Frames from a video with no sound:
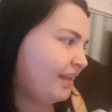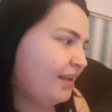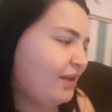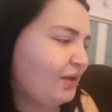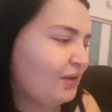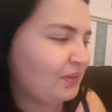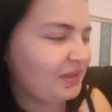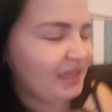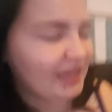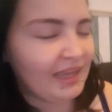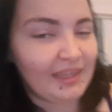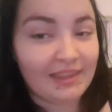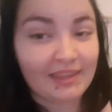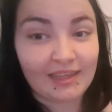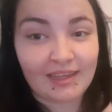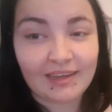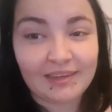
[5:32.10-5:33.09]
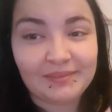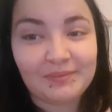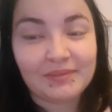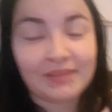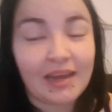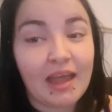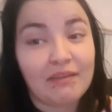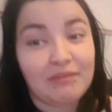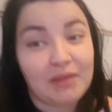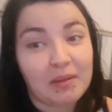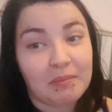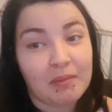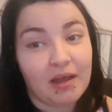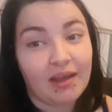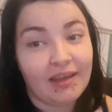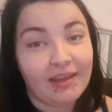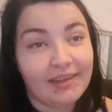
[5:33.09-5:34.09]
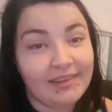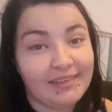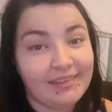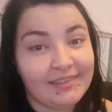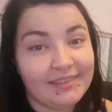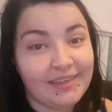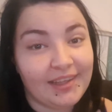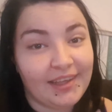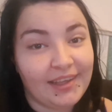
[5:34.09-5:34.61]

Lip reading: Okay then, never mind.